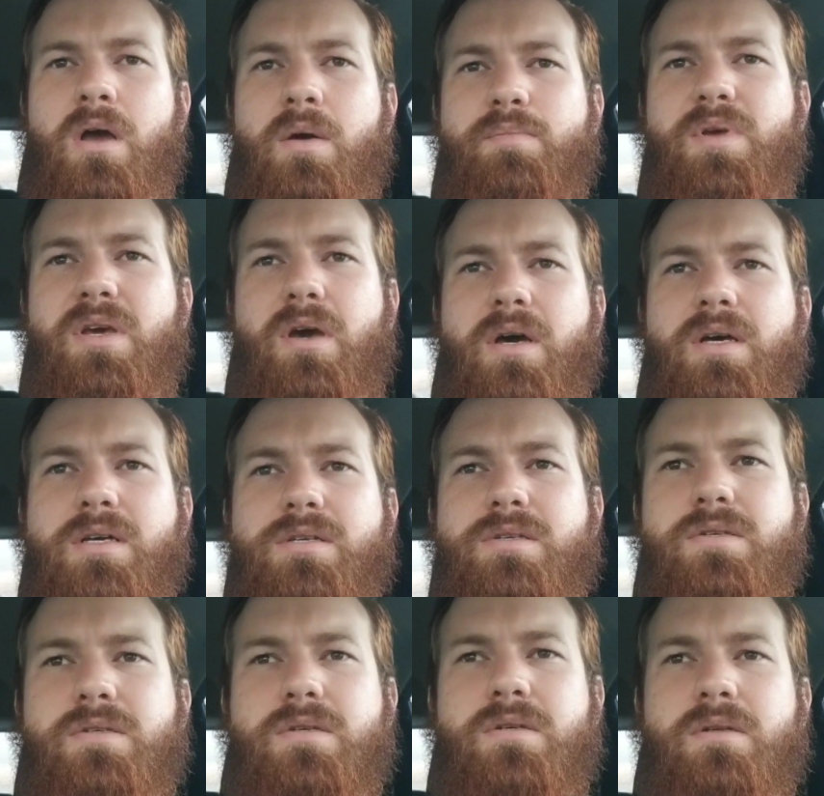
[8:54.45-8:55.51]

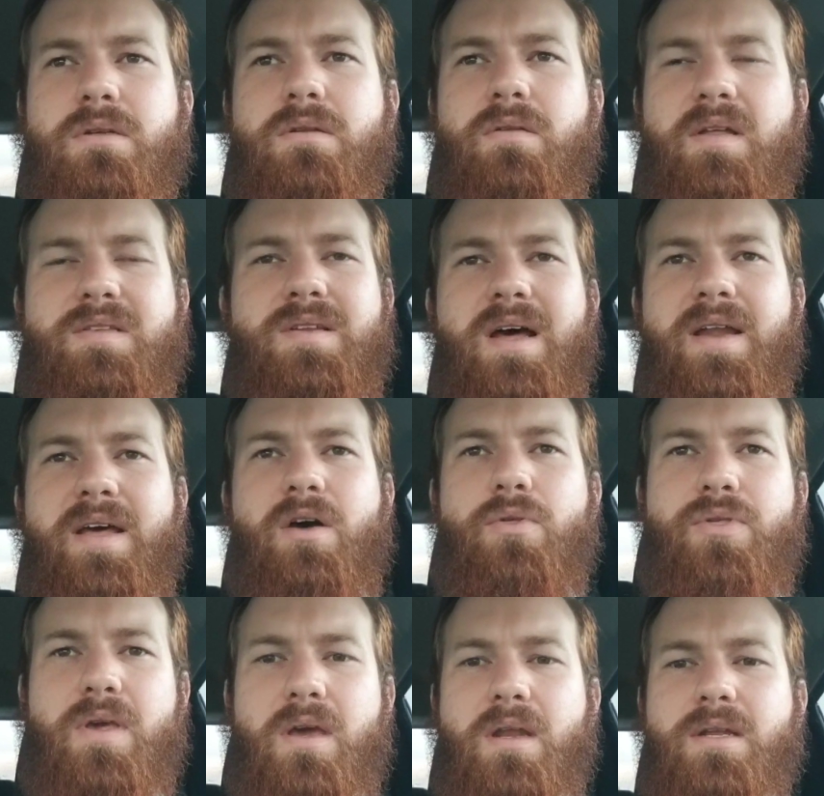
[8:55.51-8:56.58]
because that's not
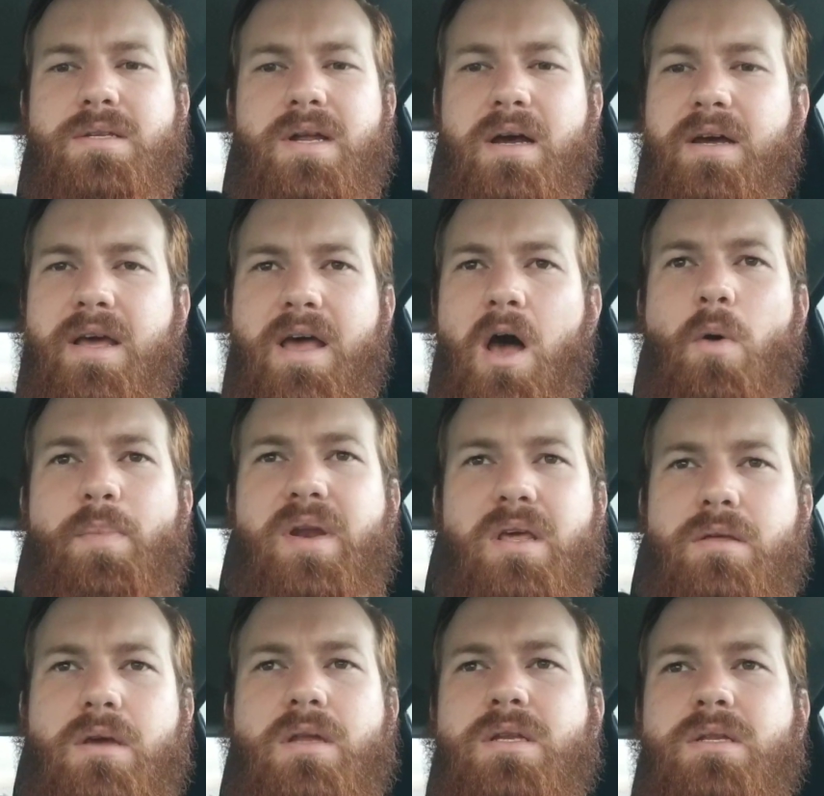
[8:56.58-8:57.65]
healthy and it's not going to help
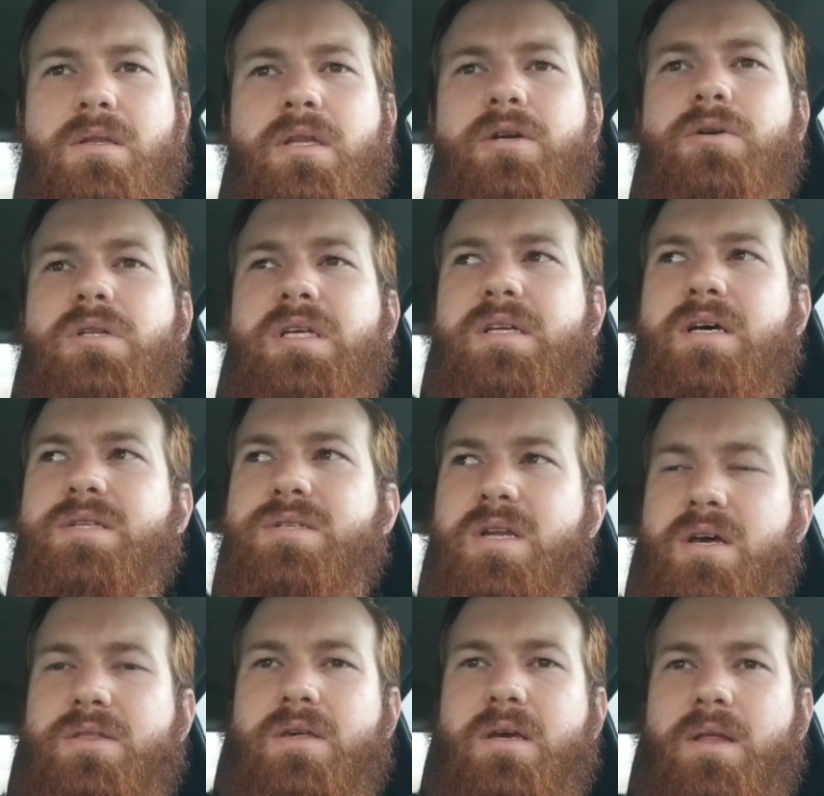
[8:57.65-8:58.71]
anything. It literally does
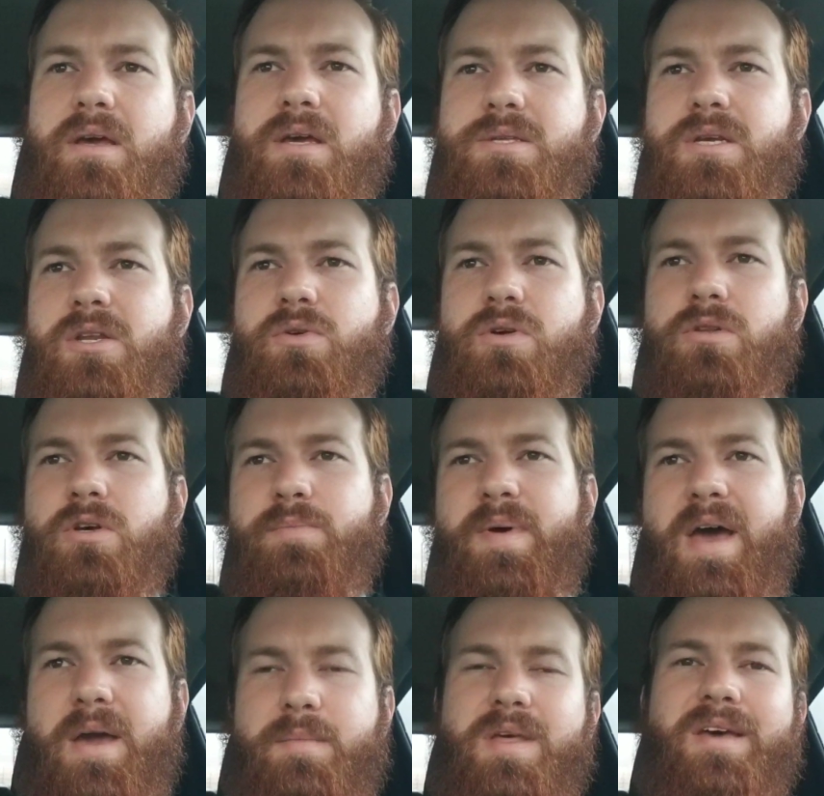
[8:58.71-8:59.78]
nothing. Like I said, you can look
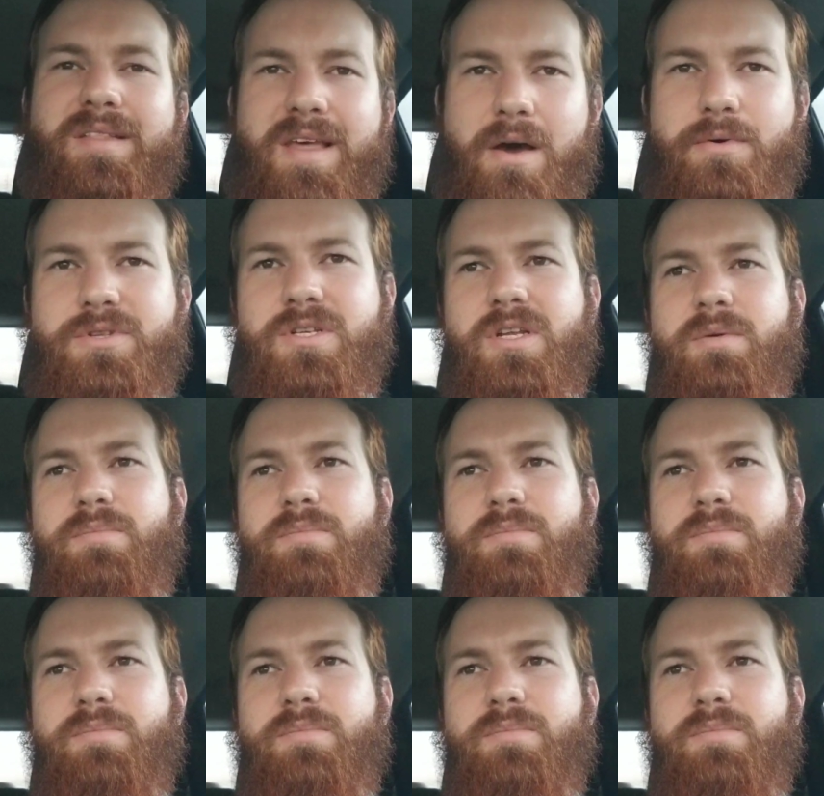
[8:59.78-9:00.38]
back and be like, that was a dumb